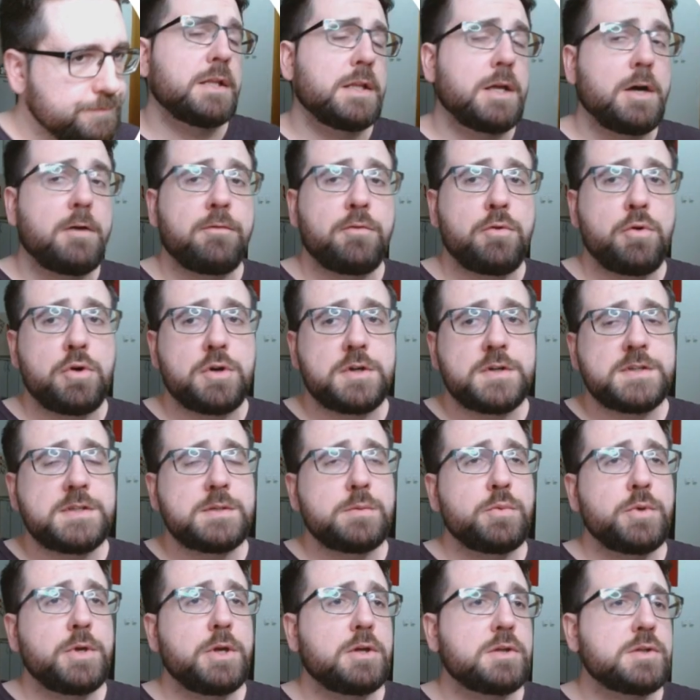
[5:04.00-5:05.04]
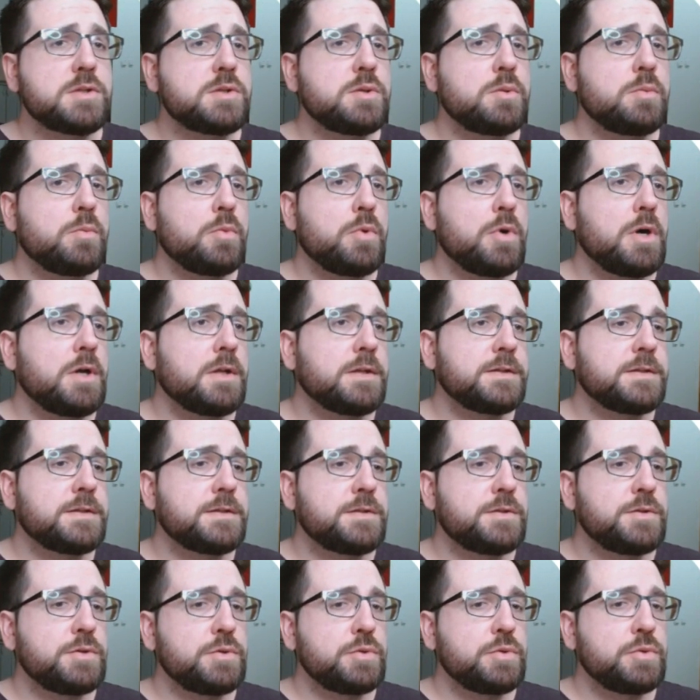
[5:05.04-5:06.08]
Now, of course, we also
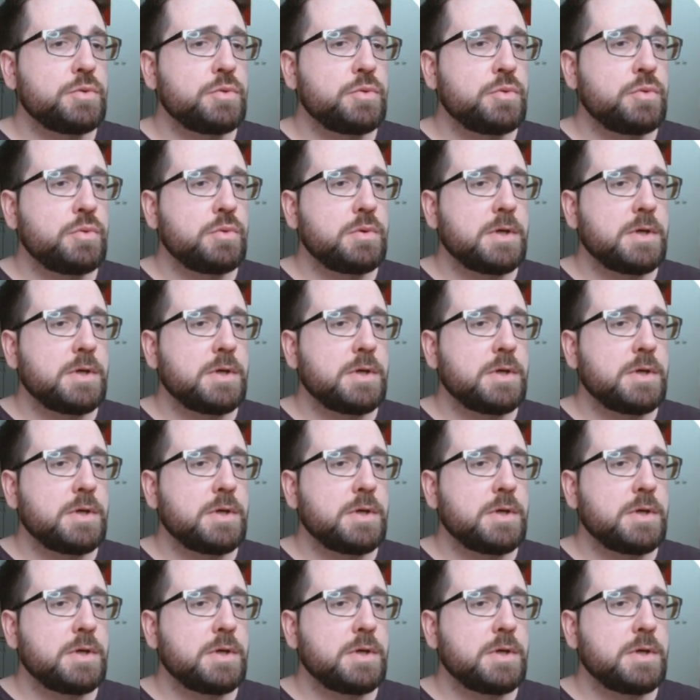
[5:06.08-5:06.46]
want to,